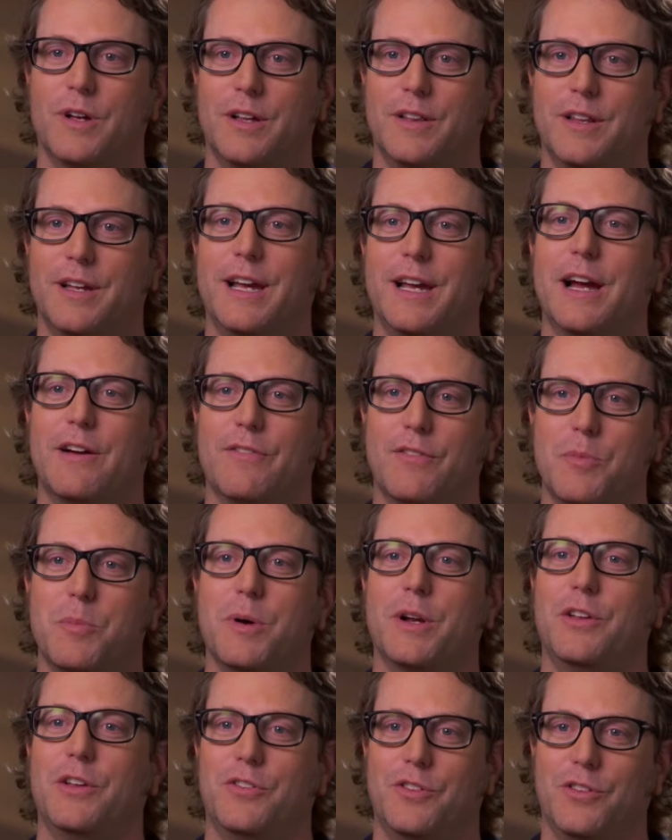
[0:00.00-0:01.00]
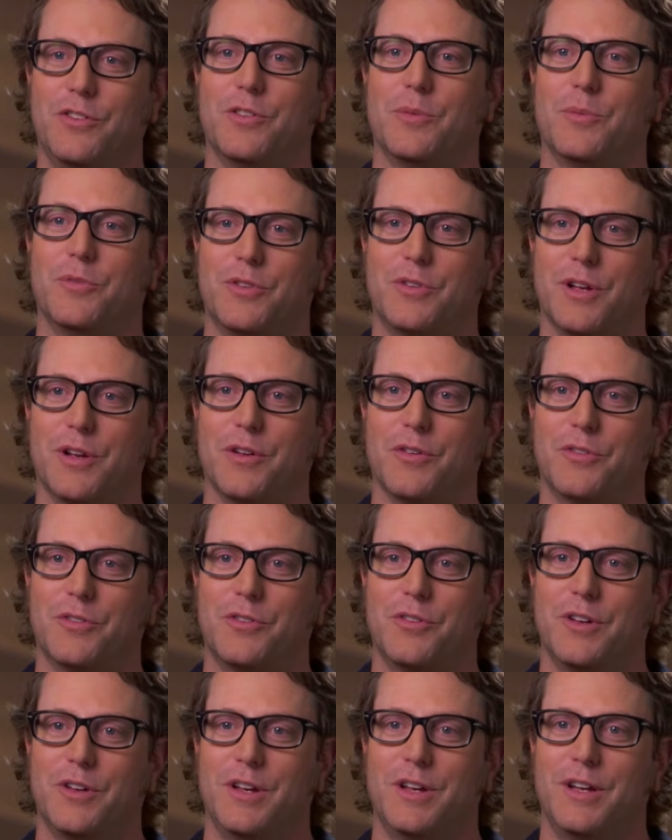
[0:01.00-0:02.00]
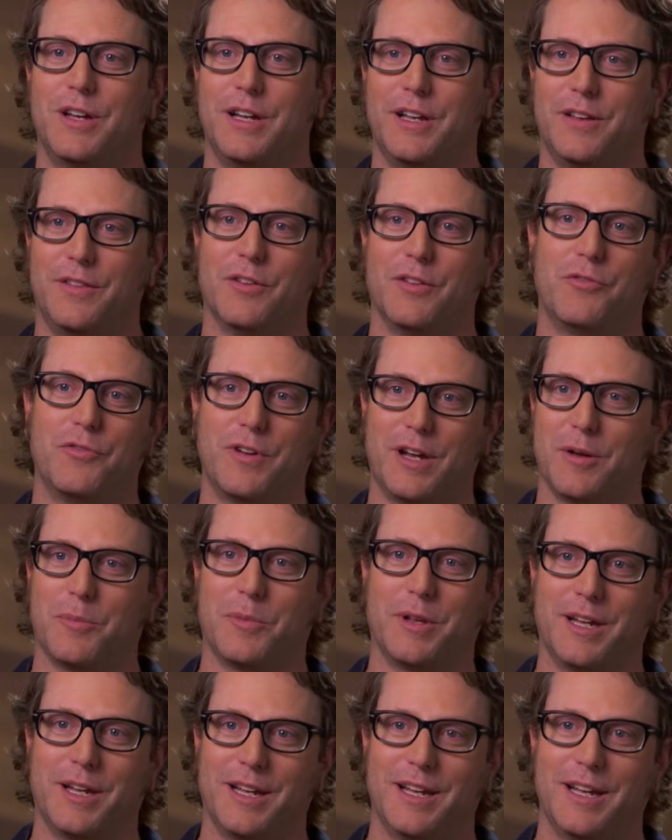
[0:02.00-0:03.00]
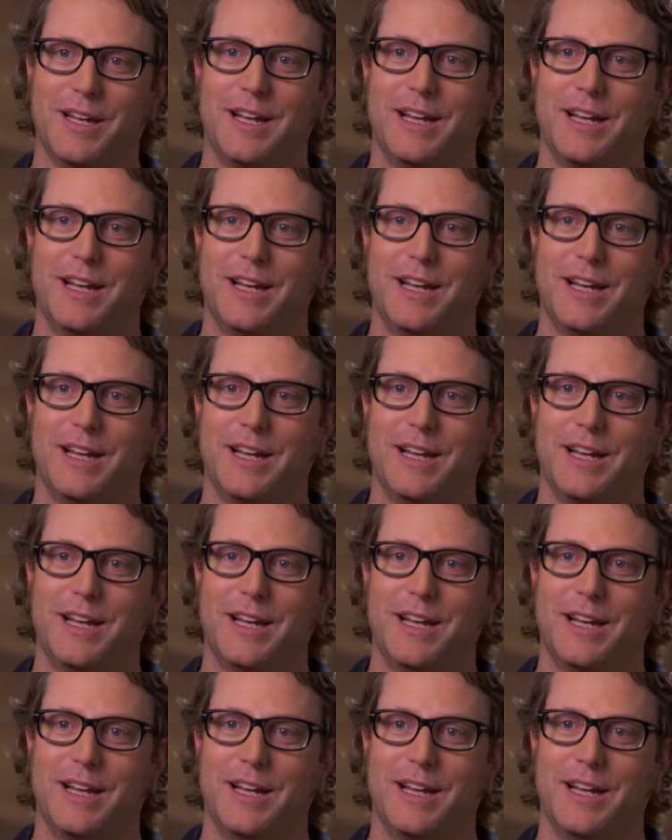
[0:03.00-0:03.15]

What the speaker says: I think everybody sees themselves in the family,